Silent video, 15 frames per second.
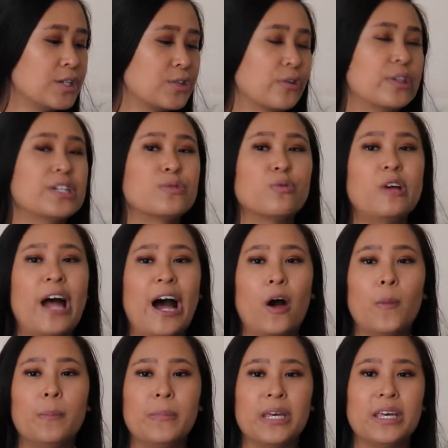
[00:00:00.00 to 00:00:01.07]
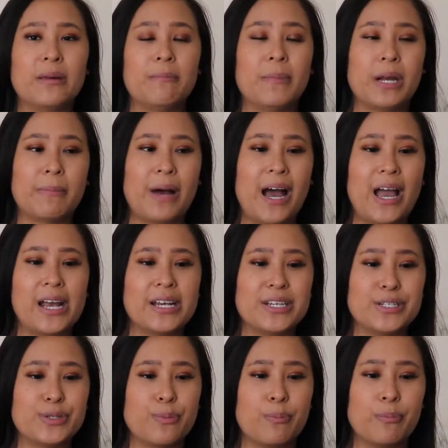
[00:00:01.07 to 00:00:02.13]
this will help me
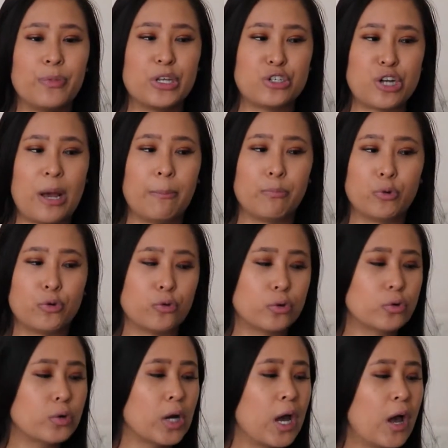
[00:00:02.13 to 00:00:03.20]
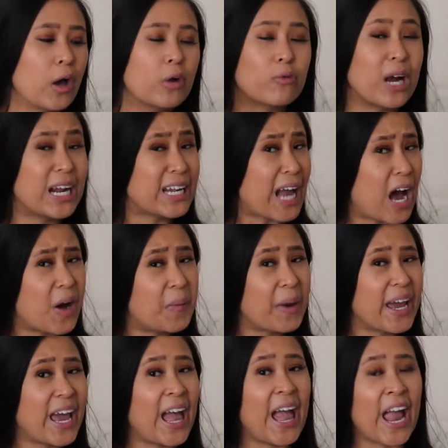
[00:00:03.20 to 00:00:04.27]
minimize the shampoo. Right now
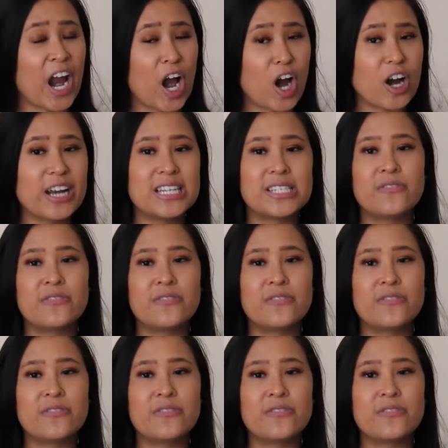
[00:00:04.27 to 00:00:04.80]
my hair is